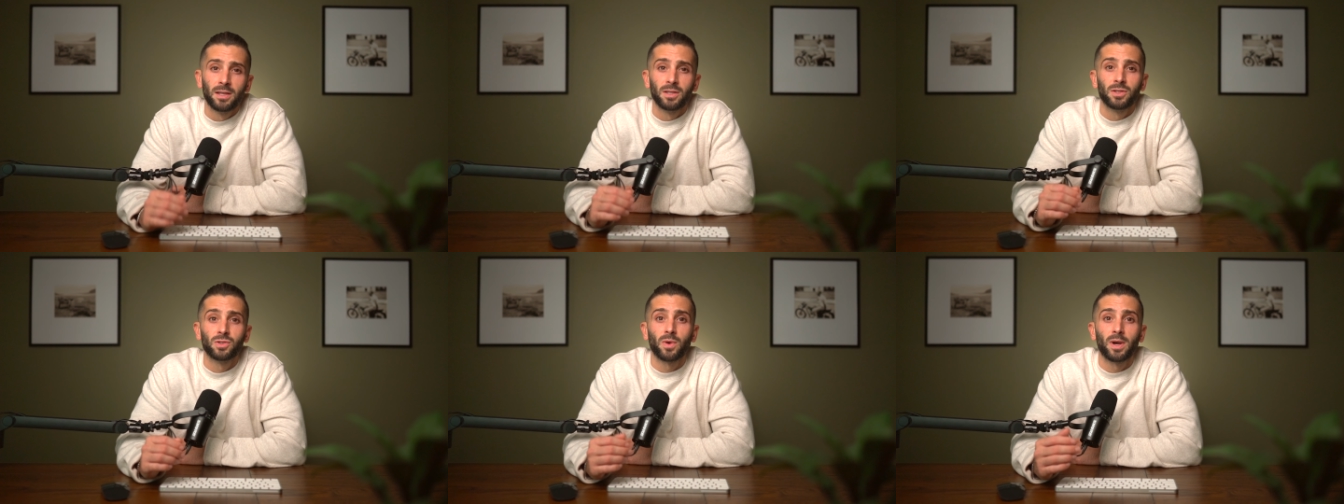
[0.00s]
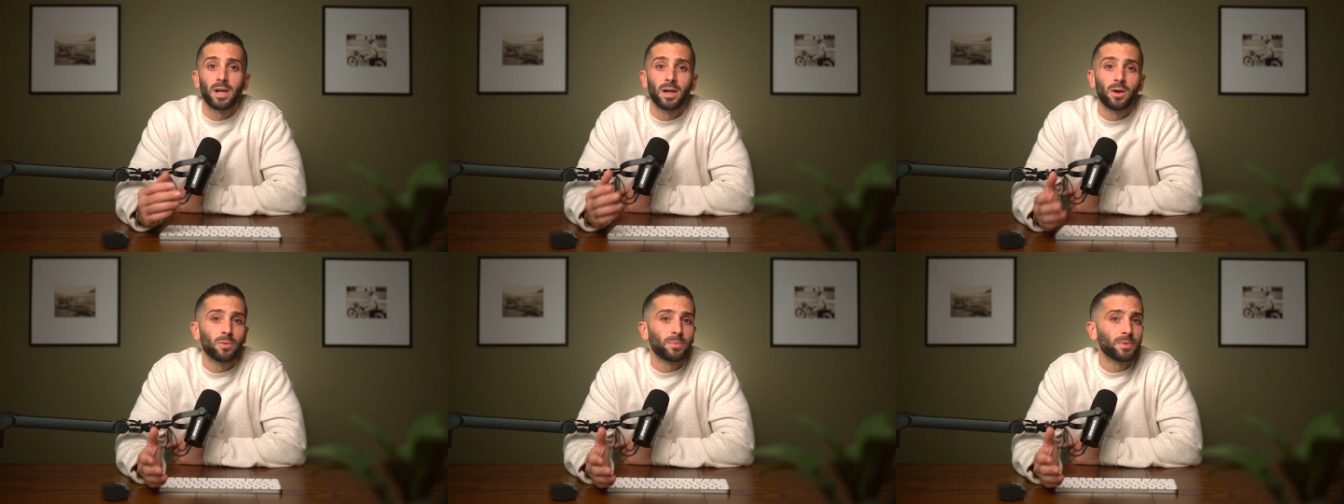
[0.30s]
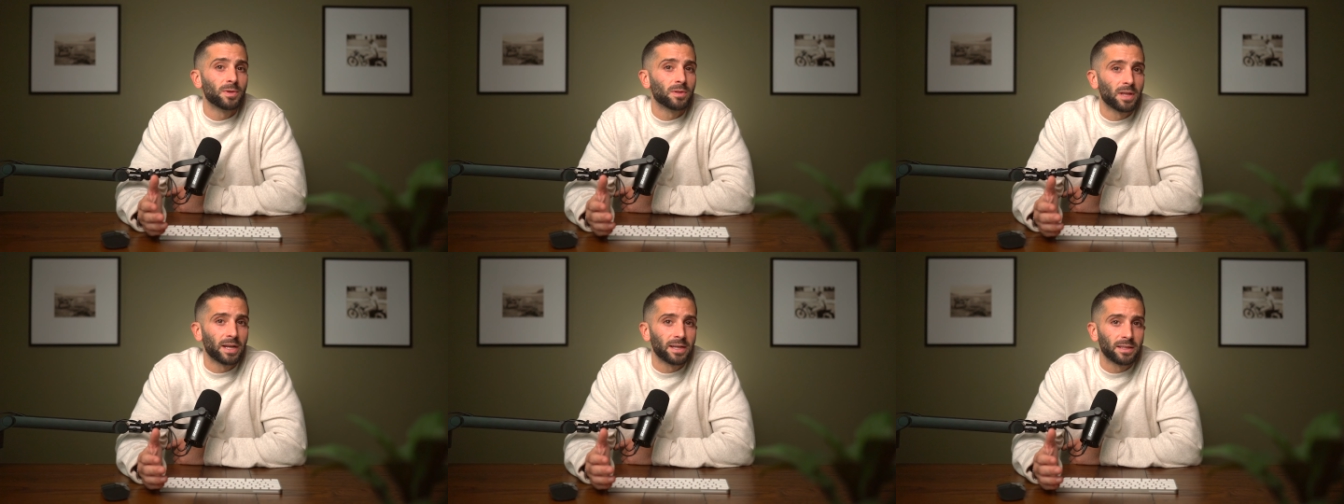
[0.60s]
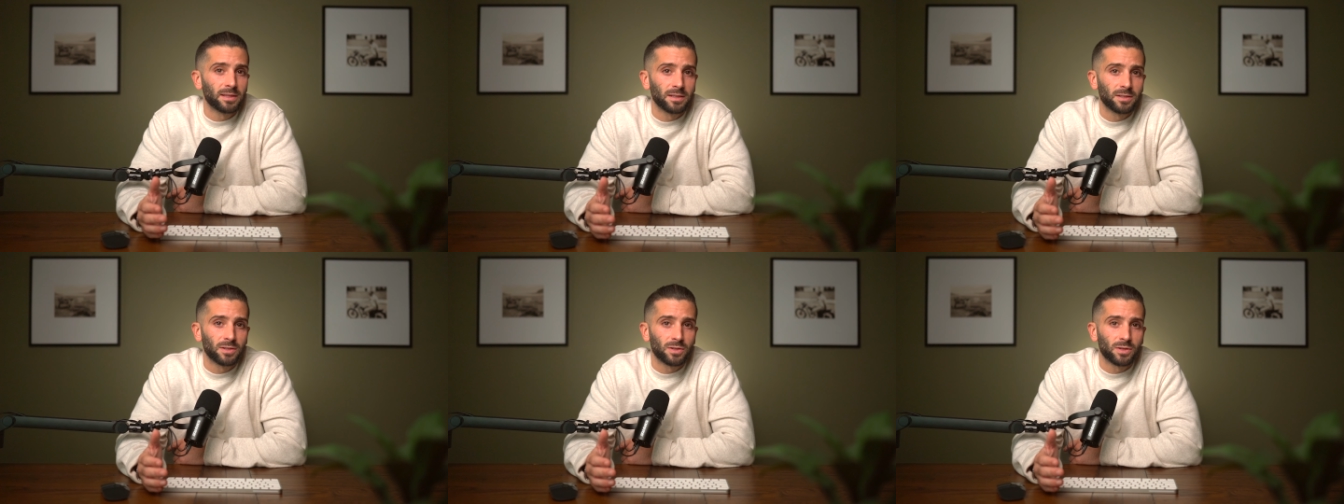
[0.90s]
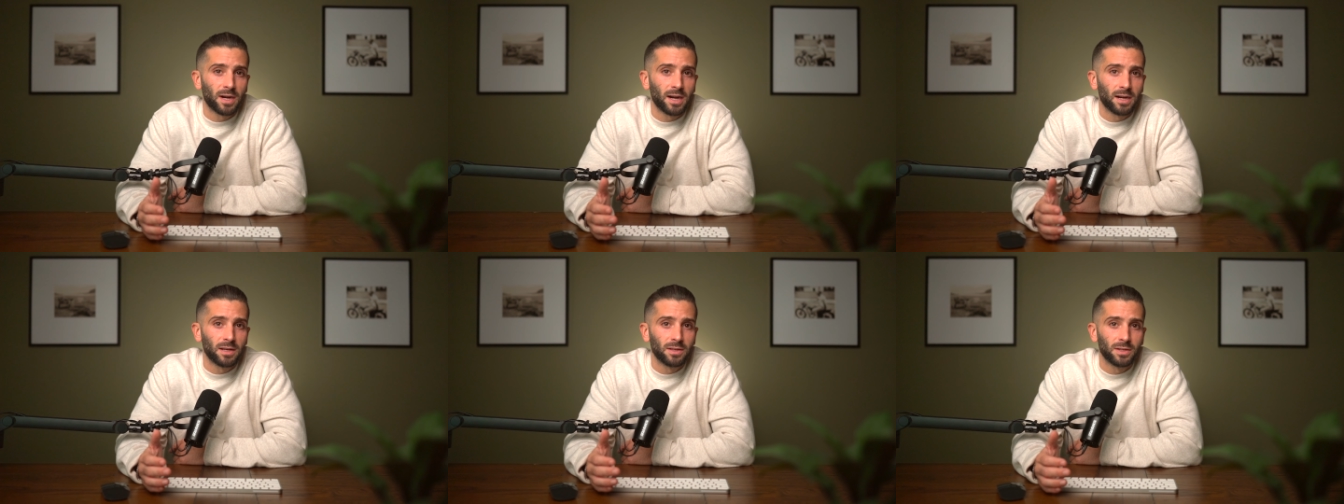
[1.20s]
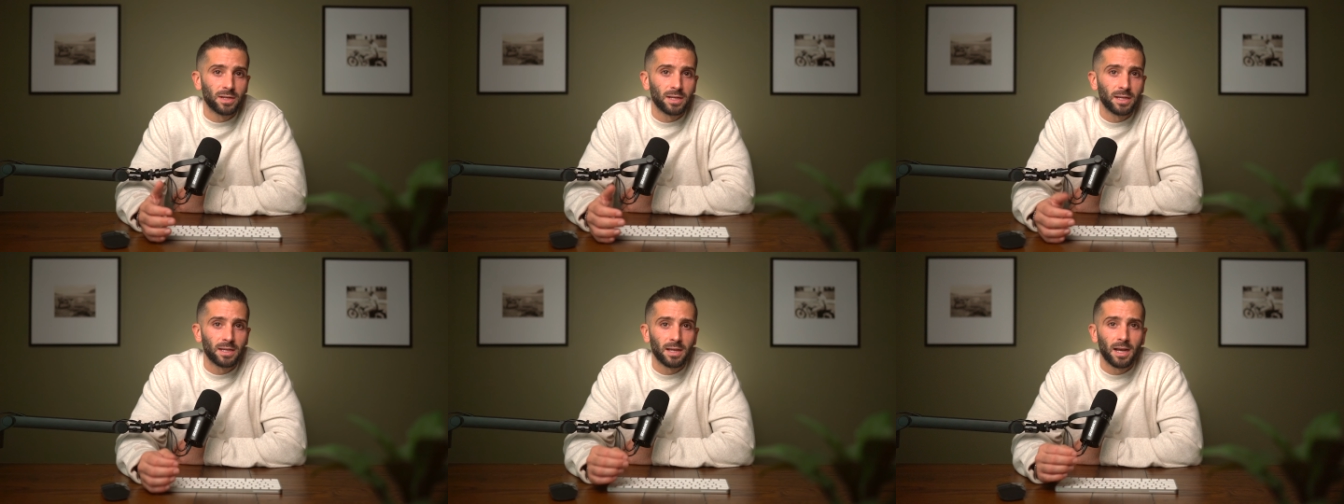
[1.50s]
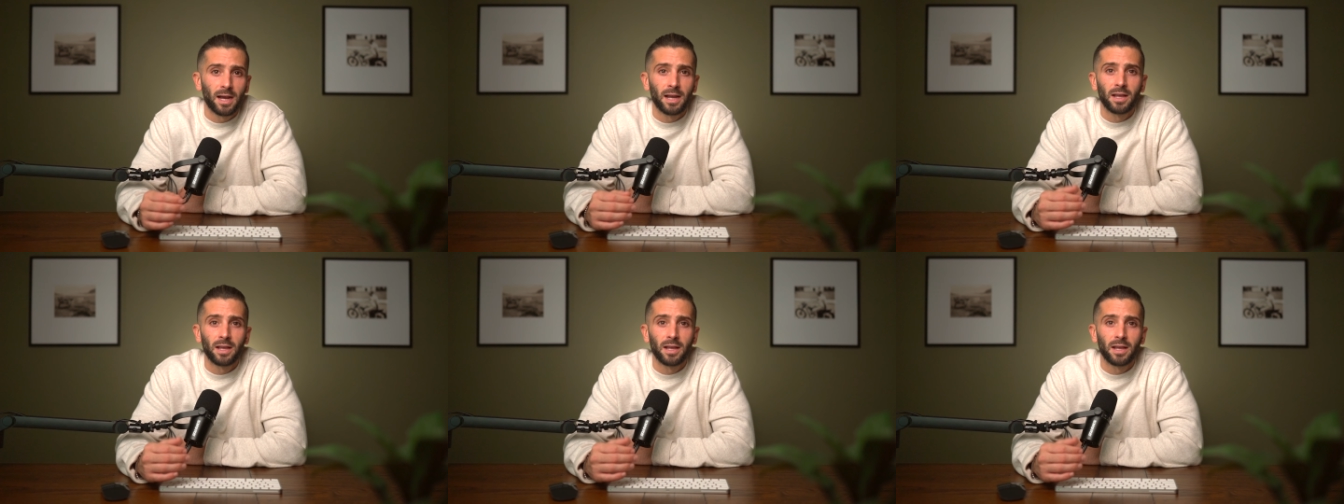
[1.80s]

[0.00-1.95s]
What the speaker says: So I hope you like this strategy,